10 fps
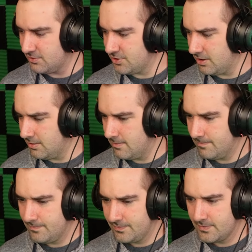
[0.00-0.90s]
for sure.
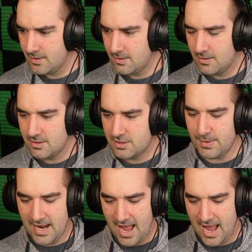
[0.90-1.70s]
So wait,